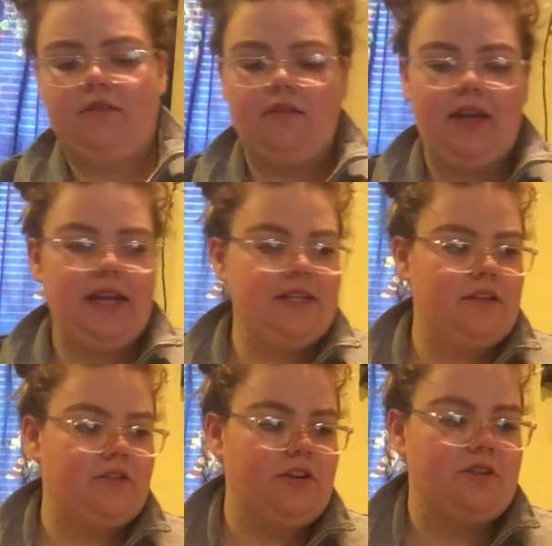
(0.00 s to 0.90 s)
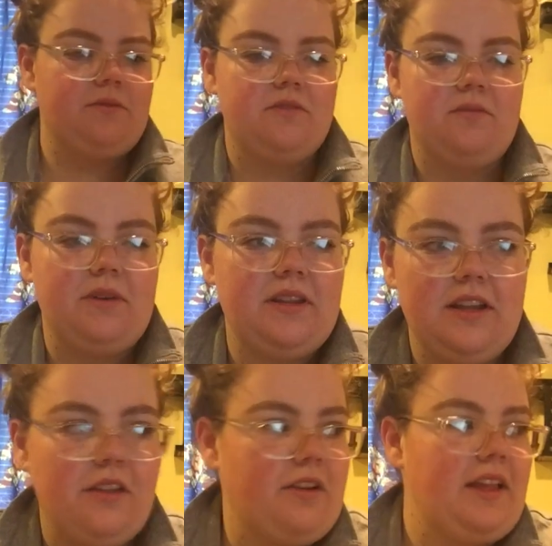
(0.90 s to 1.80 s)
So I guess it's Christmas Eve, but it
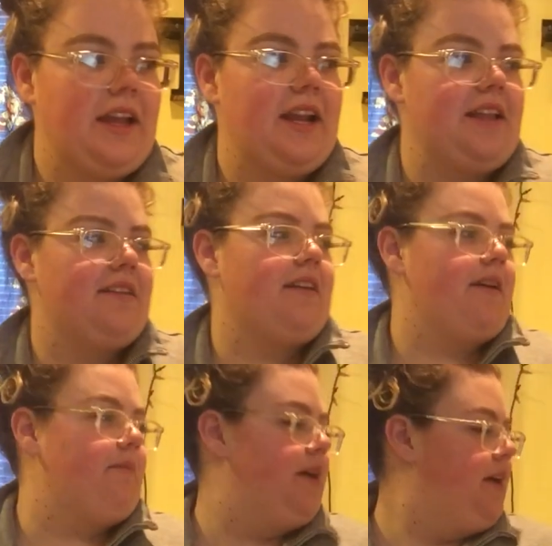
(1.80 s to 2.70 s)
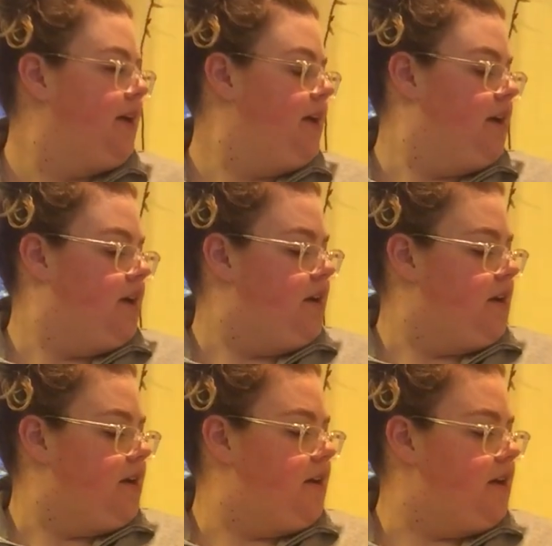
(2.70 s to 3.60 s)
didn't look like it at the time.
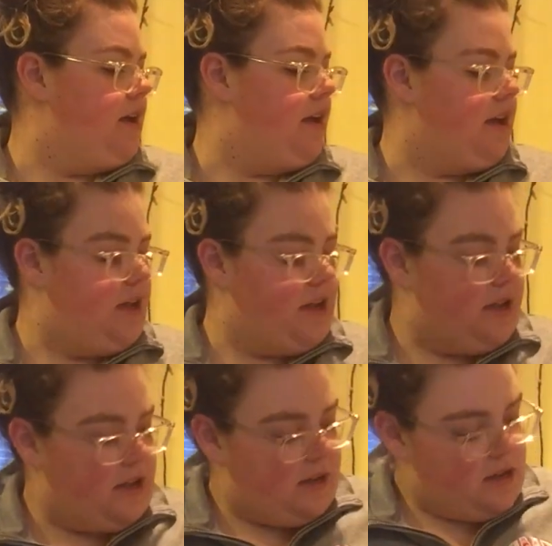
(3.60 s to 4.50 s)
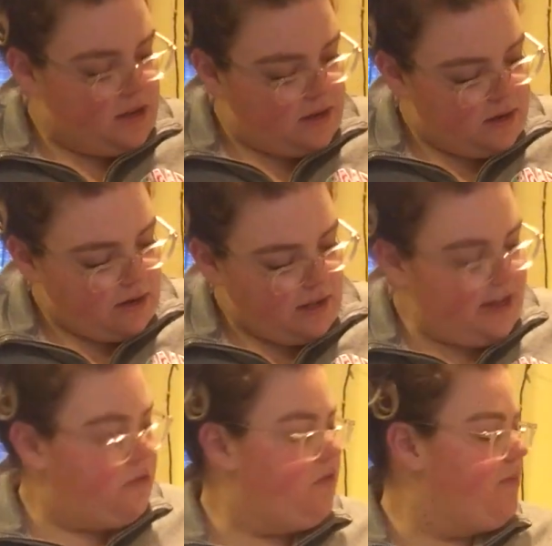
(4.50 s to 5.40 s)
And I
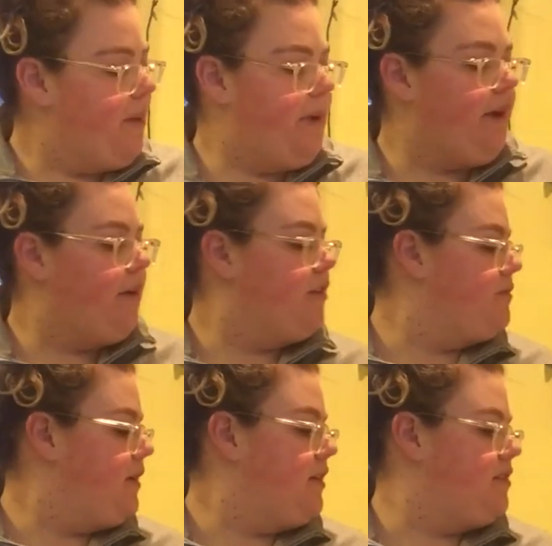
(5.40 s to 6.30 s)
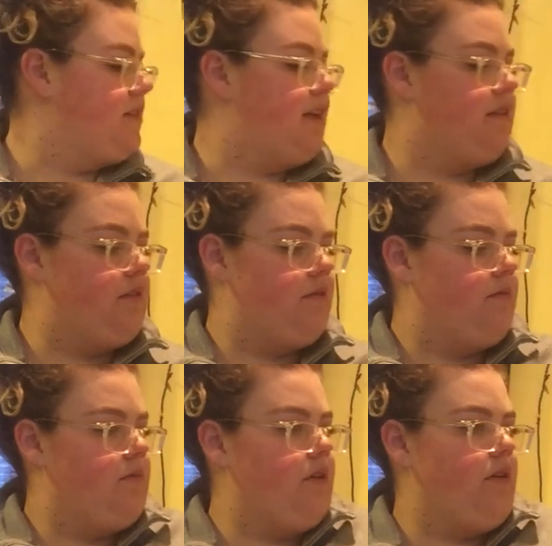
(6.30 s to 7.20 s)
guess I'll do my parents because that's
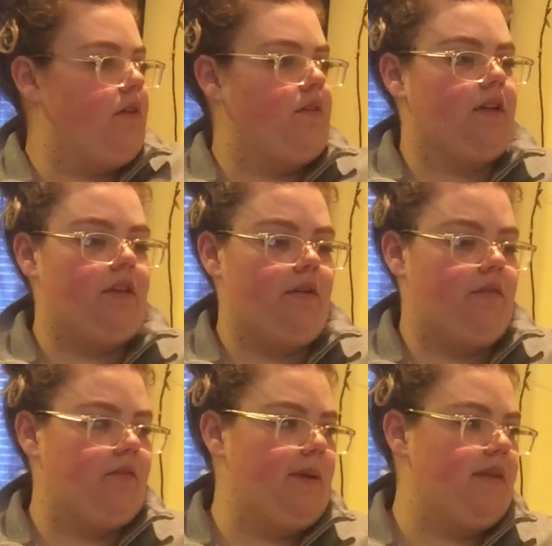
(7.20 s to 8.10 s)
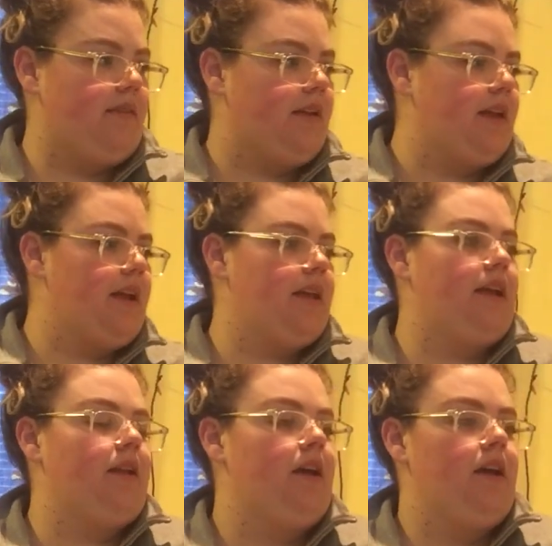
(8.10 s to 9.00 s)
all the clothes, basically. And
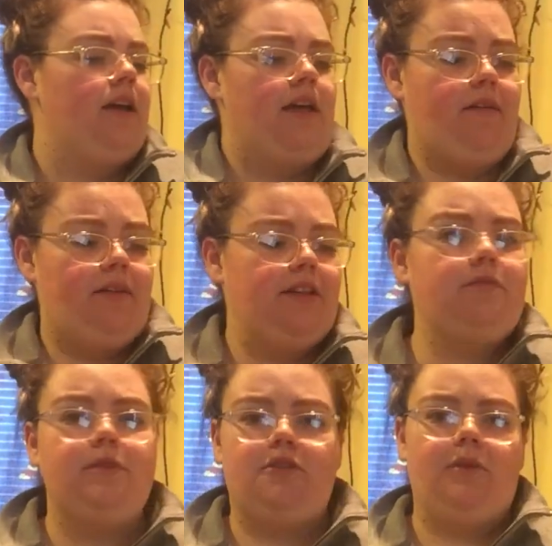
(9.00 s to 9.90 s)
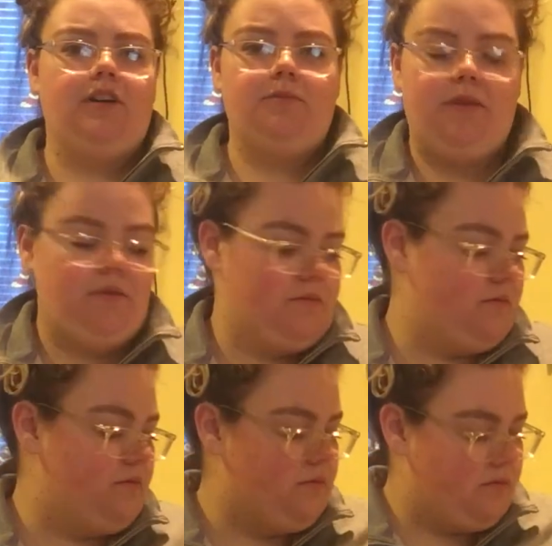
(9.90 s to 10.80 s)
then everything's mishmash, but
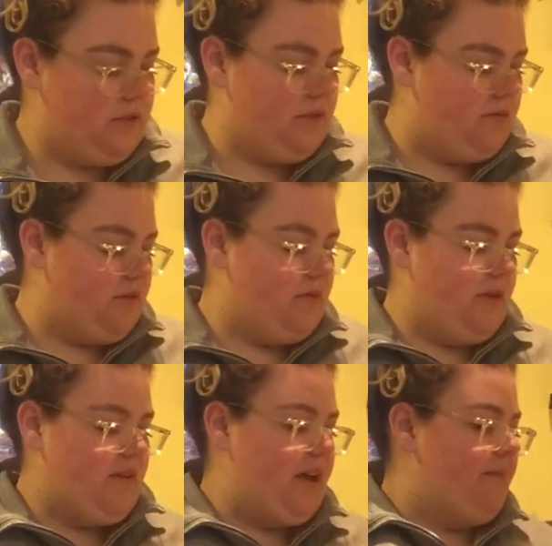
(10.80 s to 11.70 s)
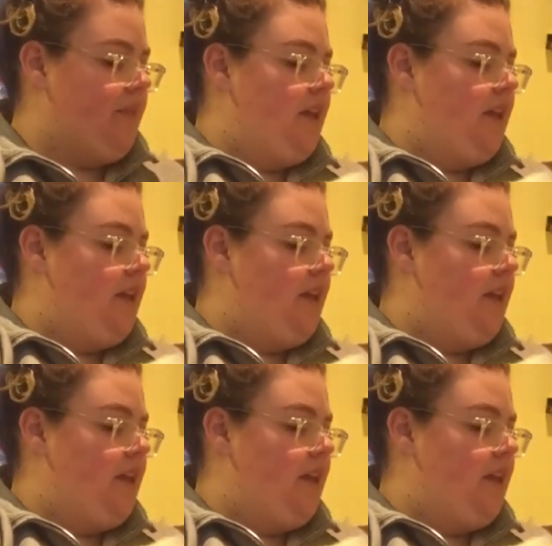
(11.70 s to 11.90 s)
we'll be fine.